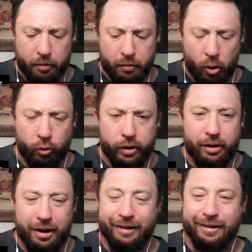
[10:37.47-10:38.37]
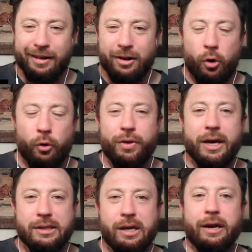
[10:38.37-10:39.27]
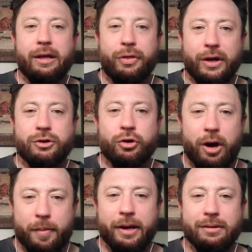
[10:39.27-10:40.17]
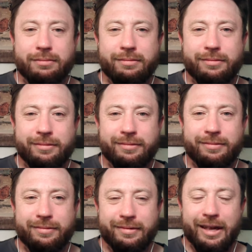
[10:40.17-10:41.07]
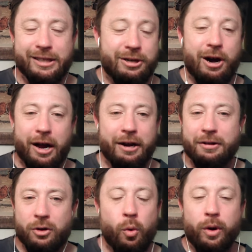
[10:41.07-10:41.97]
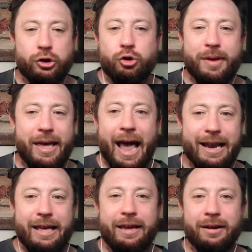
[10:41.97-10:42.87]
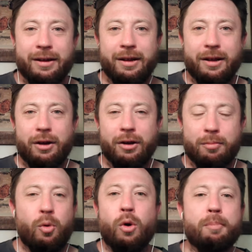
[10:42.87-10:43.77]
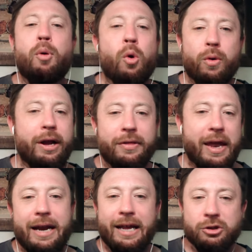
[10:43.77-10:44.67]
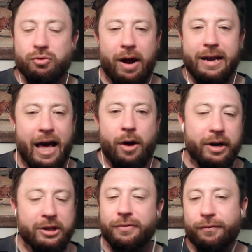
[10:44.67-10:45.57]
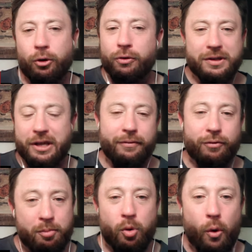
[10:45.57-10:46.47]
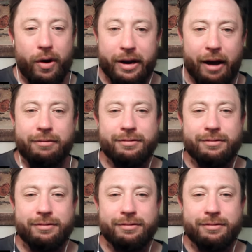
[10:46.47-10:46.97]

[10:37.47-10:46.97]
Only exciting things are coming. It's not going to be any more boring than it is right now. And it's the furthest thing from boring now.